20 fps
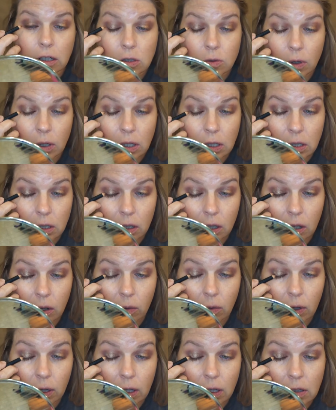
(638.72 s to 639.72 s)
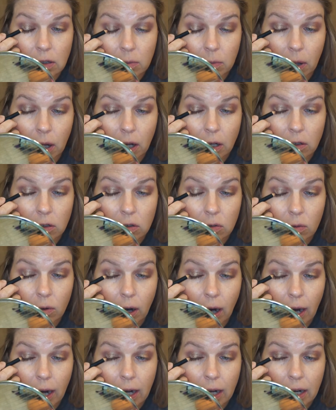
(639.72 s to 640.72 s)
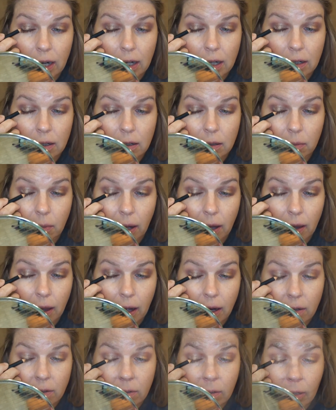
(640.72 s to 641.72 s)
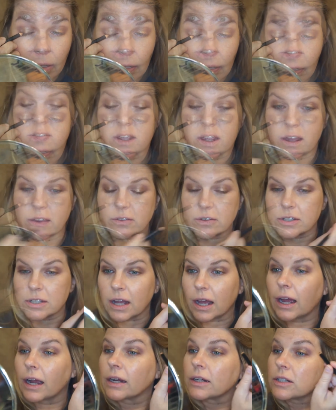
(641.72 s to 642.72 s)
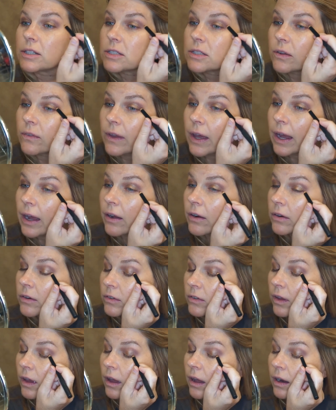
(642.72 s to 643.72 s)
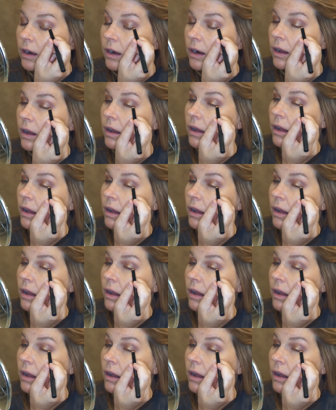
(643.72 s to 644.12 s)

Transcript: just want it to look really smudged right into my lash line. Do the other side, just on the outer side.